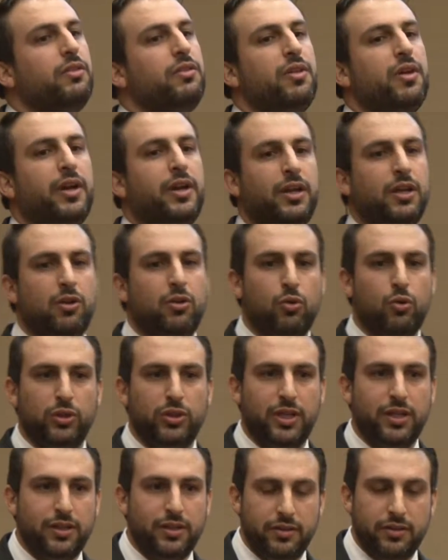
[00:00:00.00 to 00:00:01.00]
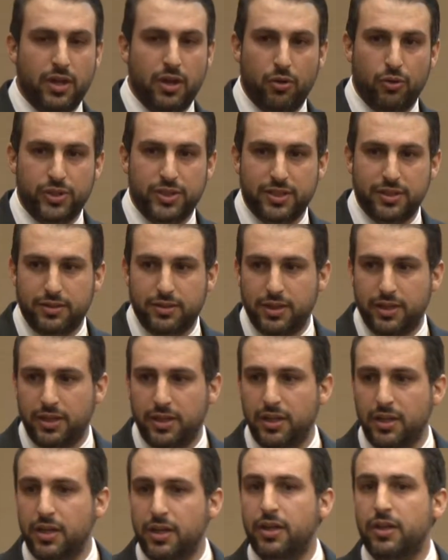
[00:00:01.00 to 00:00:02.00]
they are included in the
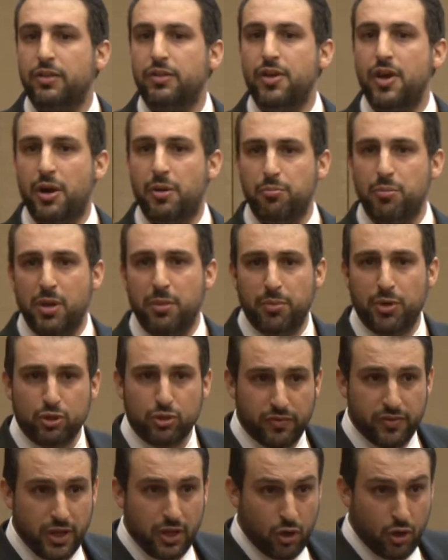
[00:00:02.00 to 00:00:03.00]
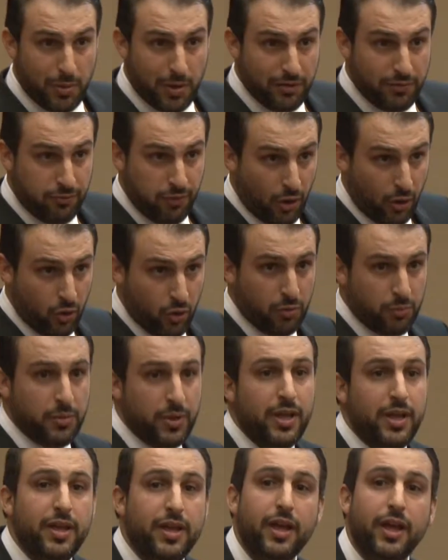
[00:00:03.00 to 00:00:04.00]
OECD, they are members of the global
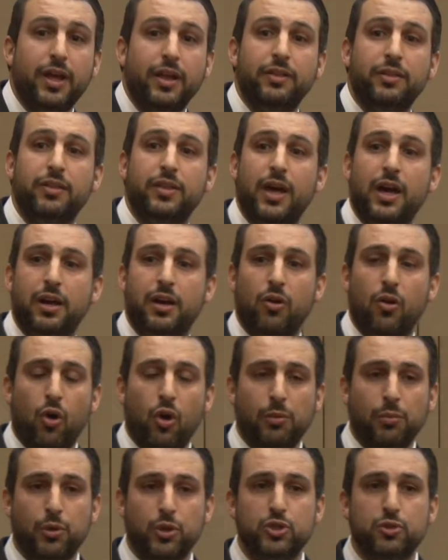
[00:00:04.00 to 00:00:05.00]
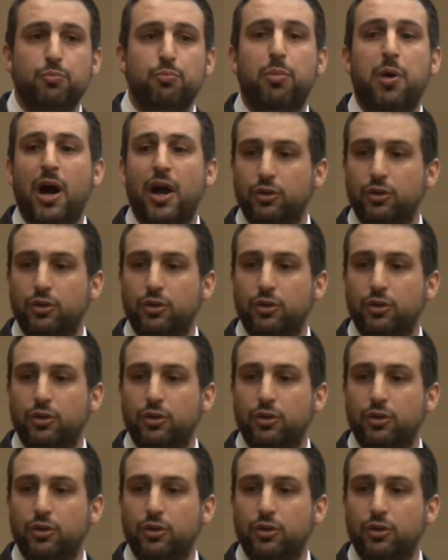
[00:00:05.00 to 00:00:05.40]
forum, and they are almost